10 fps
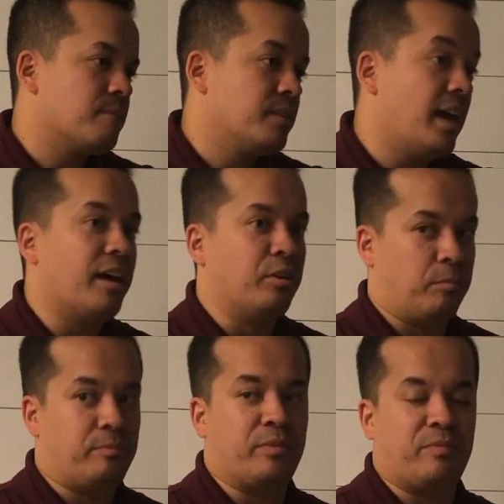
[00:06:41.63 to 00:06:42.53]
Yeah, you'll
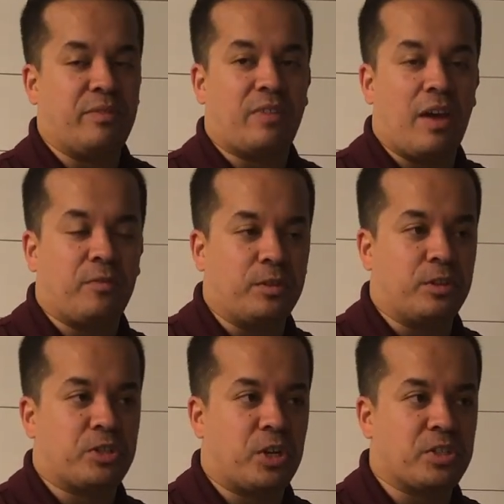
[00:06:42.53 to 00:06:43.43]
be, be, faithful in your
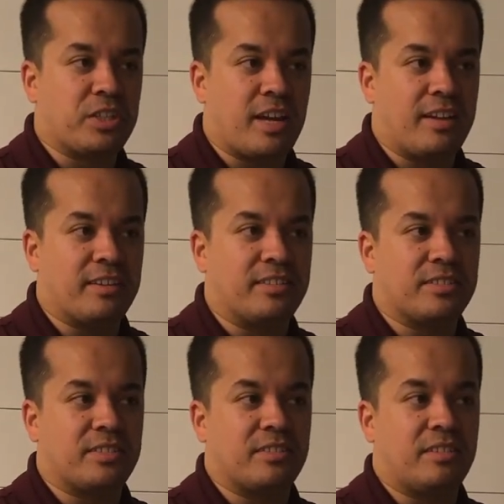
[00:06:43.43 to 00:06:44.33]
church
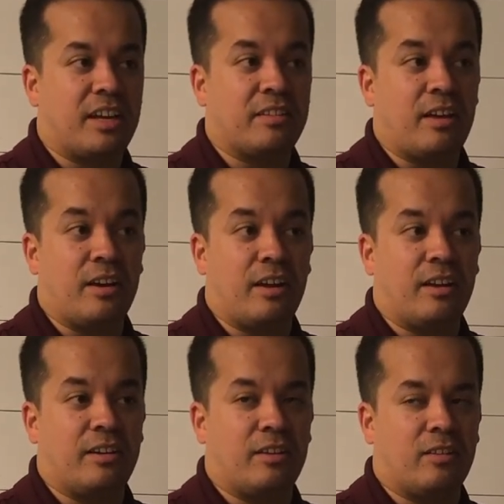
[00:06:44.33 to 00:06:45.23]
attendance. any,
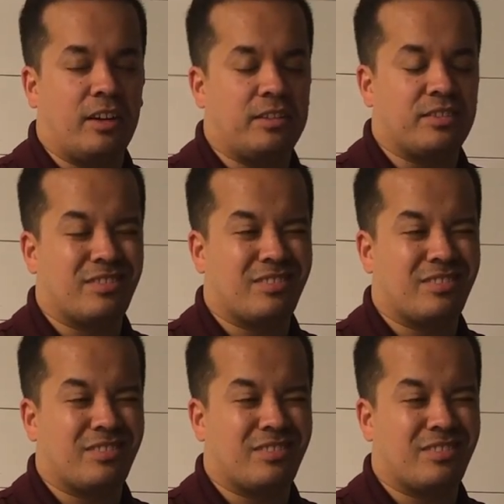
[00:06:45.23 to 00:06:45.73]
any other ladies?